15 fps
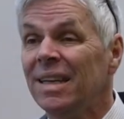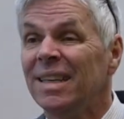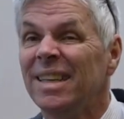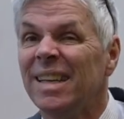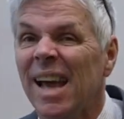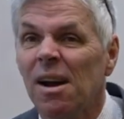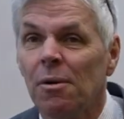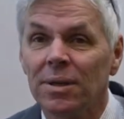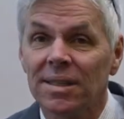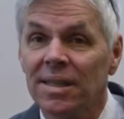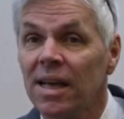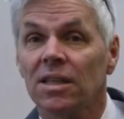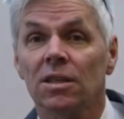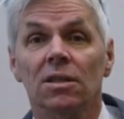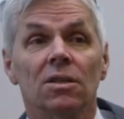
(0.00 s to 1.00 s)
Now it's
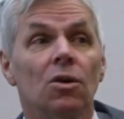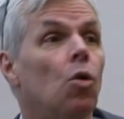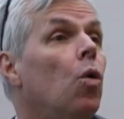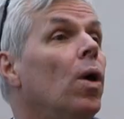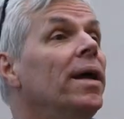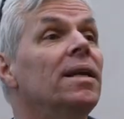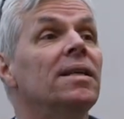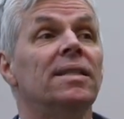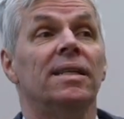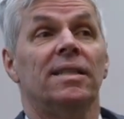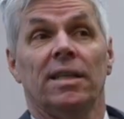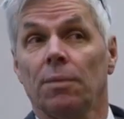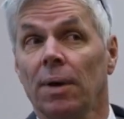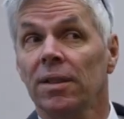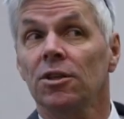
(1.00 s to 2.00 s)
not quite as
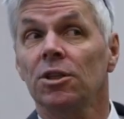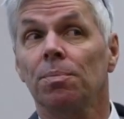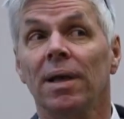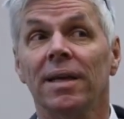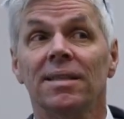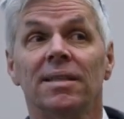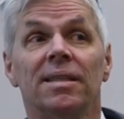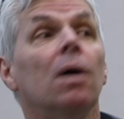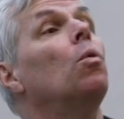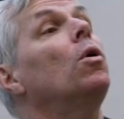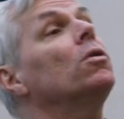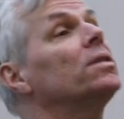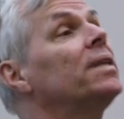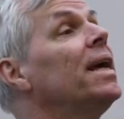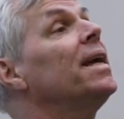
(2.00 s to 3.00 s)
easy, right? There's places that
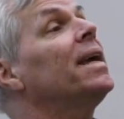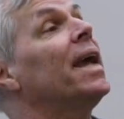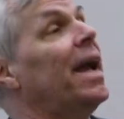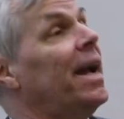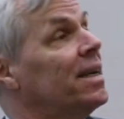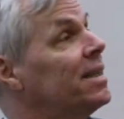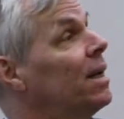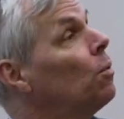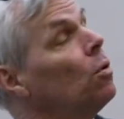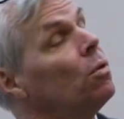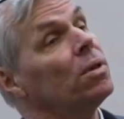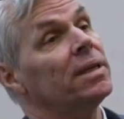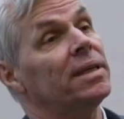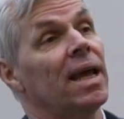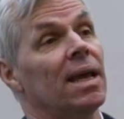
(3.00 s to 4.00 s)
won't take cash, that will
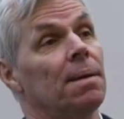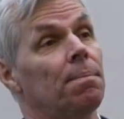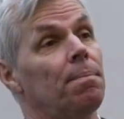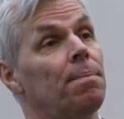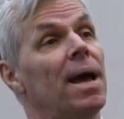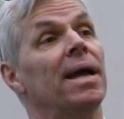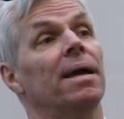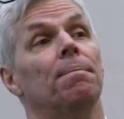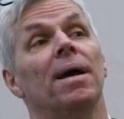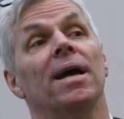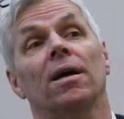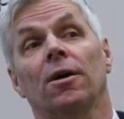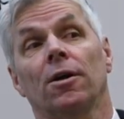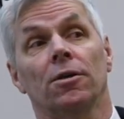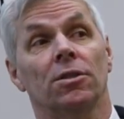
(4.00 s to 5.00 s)
only take
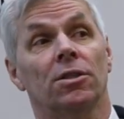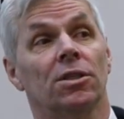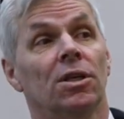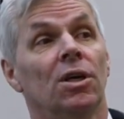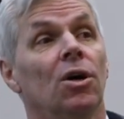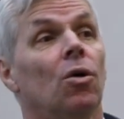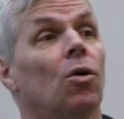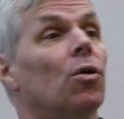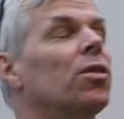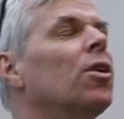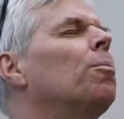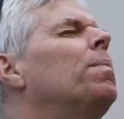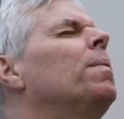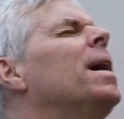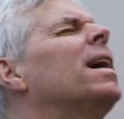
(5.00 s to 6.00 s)
bank cards. Or
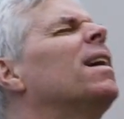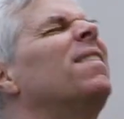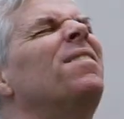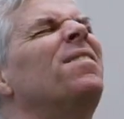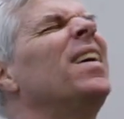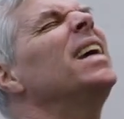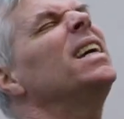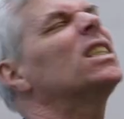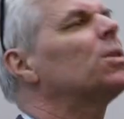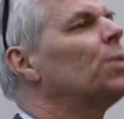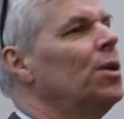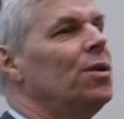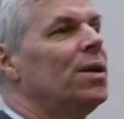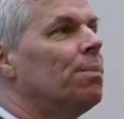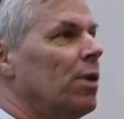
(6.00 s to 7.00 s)
they'll make a face
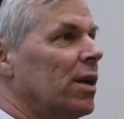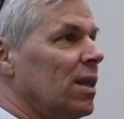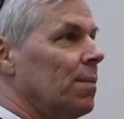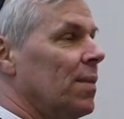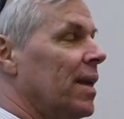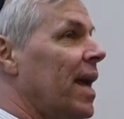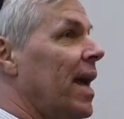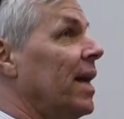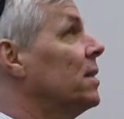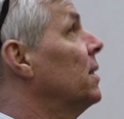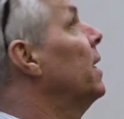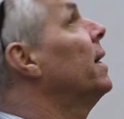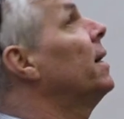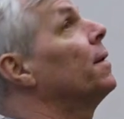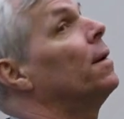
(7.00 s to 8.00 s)
when you bring them the cash. And
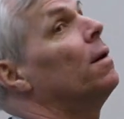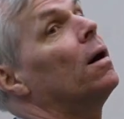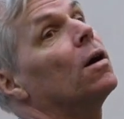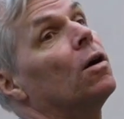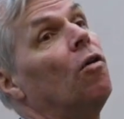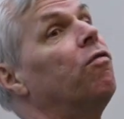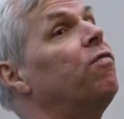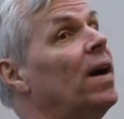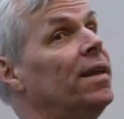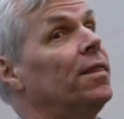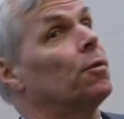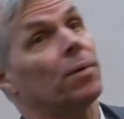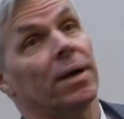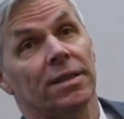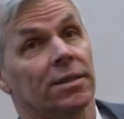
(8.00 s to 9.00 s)
I don't know, I'll go find
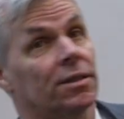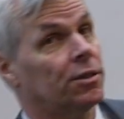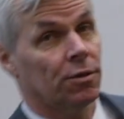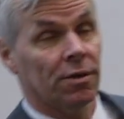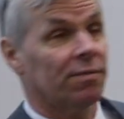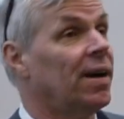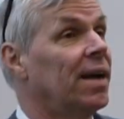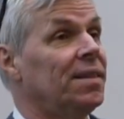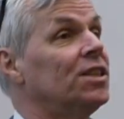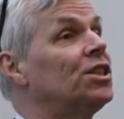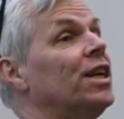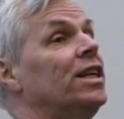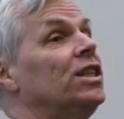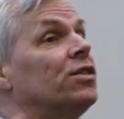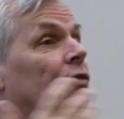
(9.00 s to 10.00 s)
the register and find the
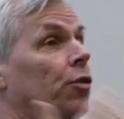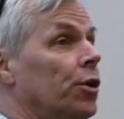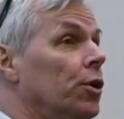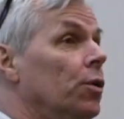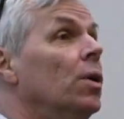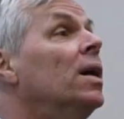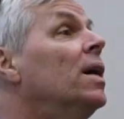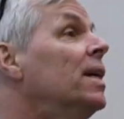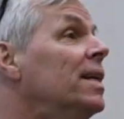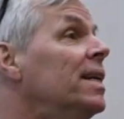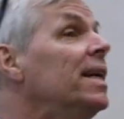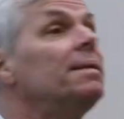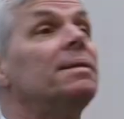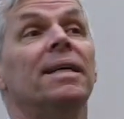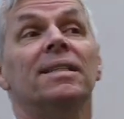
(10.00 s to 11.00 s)
change for you.
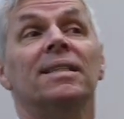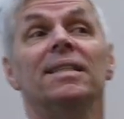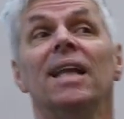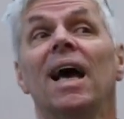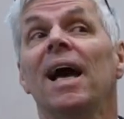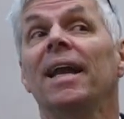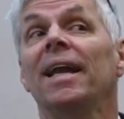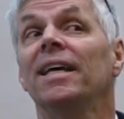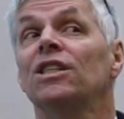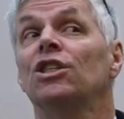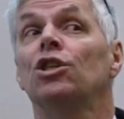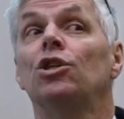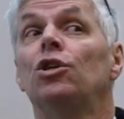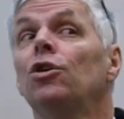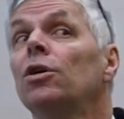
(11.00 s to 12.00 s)
It's not
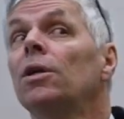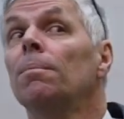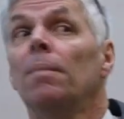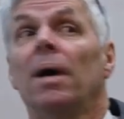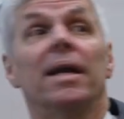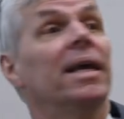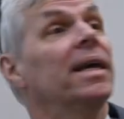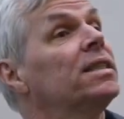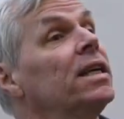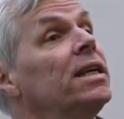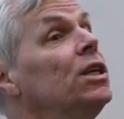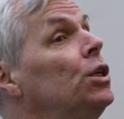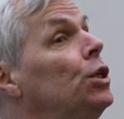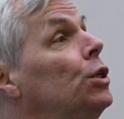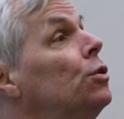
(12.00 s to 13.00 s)
as good a money as
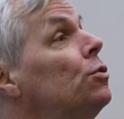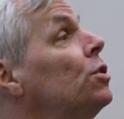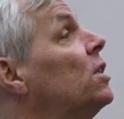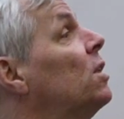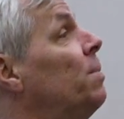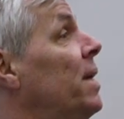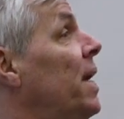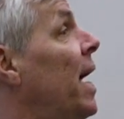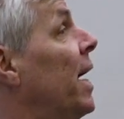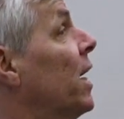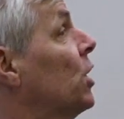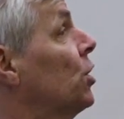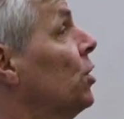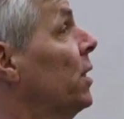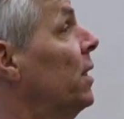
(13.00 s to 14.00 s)
it used to be,
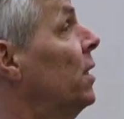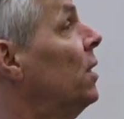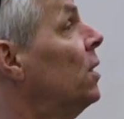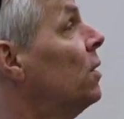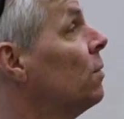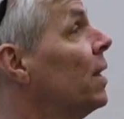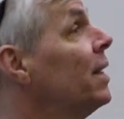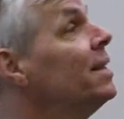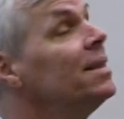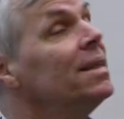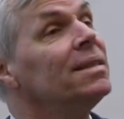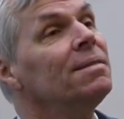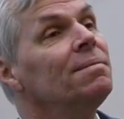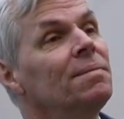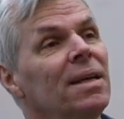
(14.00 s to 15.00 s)
actually. Right?
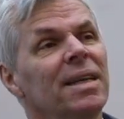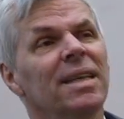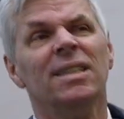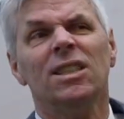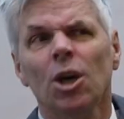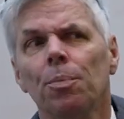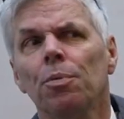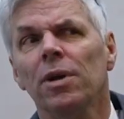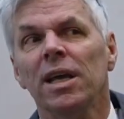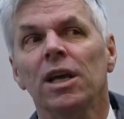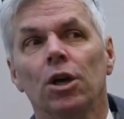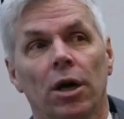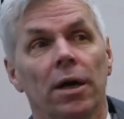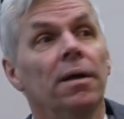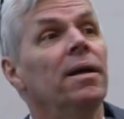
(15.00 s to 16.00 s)
It's still pretty
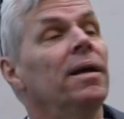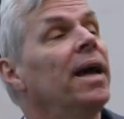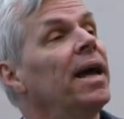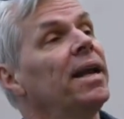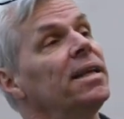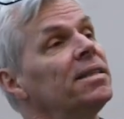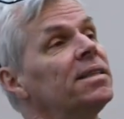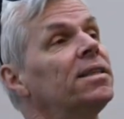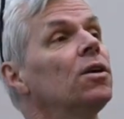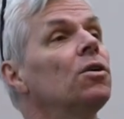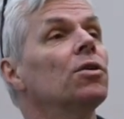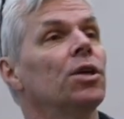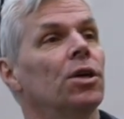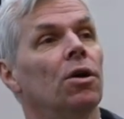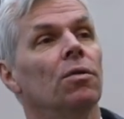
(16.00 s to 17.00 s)
good, and it's
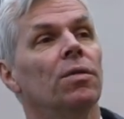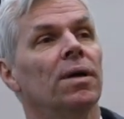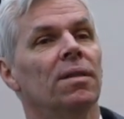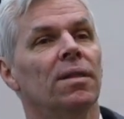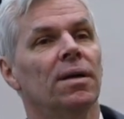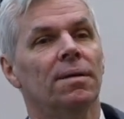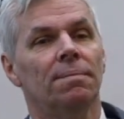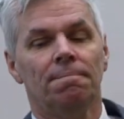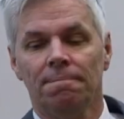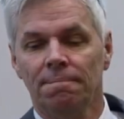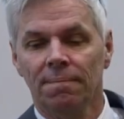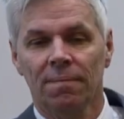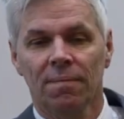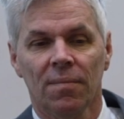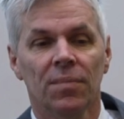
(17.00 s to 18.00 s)
still,
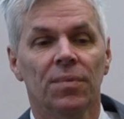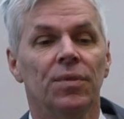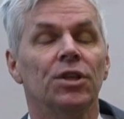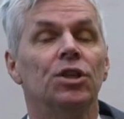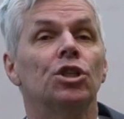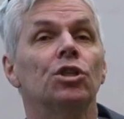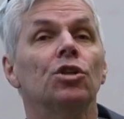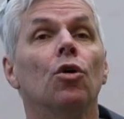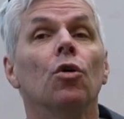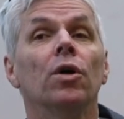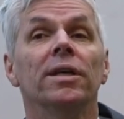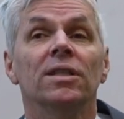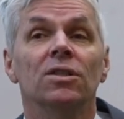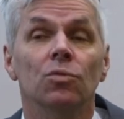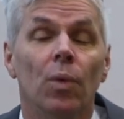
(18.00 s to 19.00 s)
the
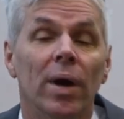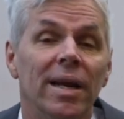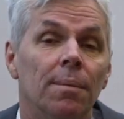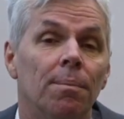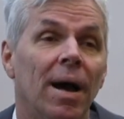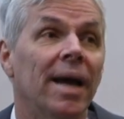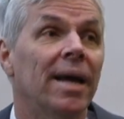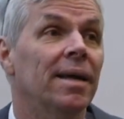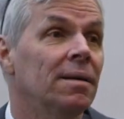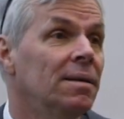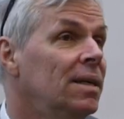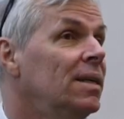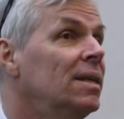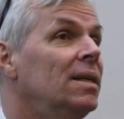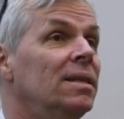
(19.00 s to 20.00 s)
choice way to buy
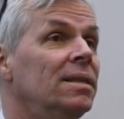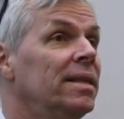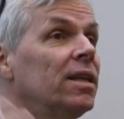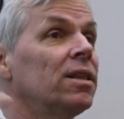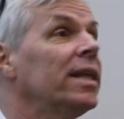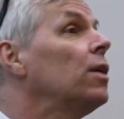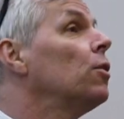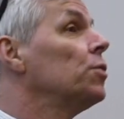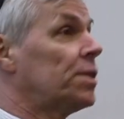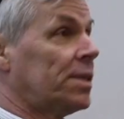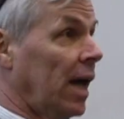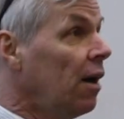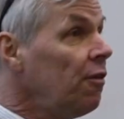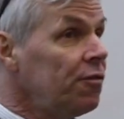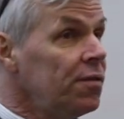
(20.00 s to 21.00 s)
illegal
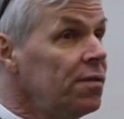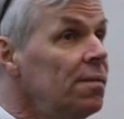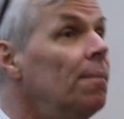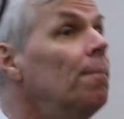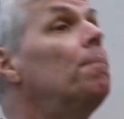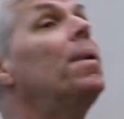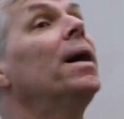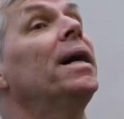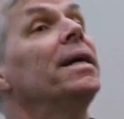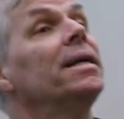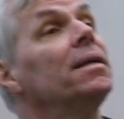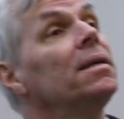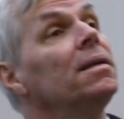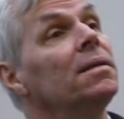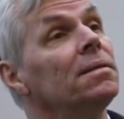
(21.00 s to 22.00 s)
stuff.
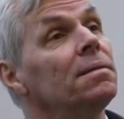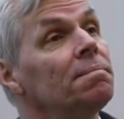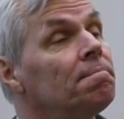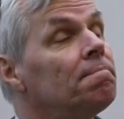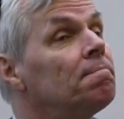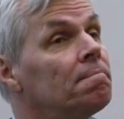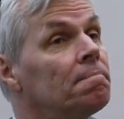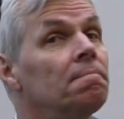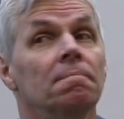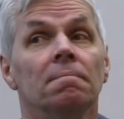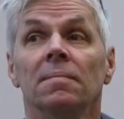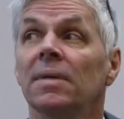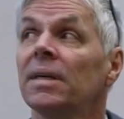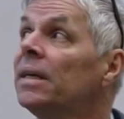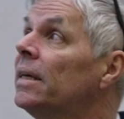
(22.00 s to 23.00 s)
But
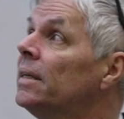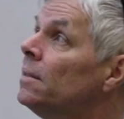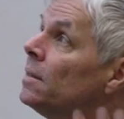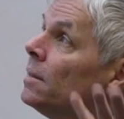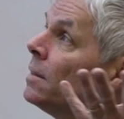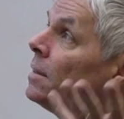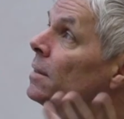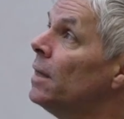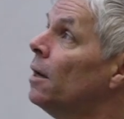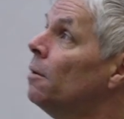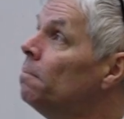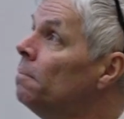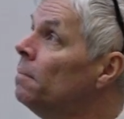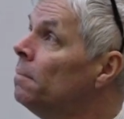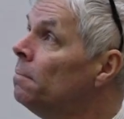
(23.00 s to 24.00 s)
it
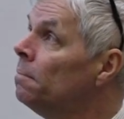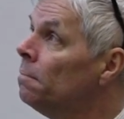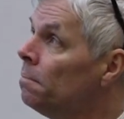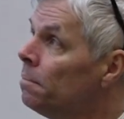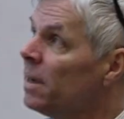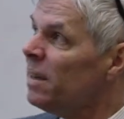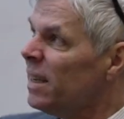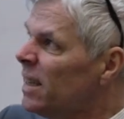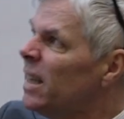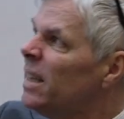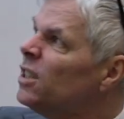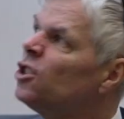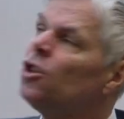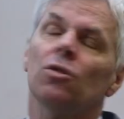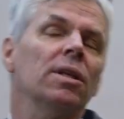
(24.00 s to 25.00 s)

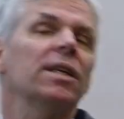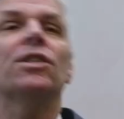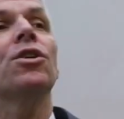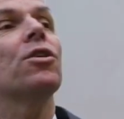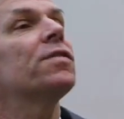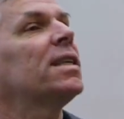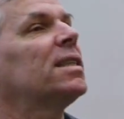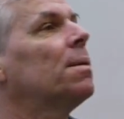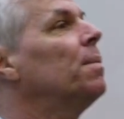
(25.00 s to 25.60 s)
certainly serves as a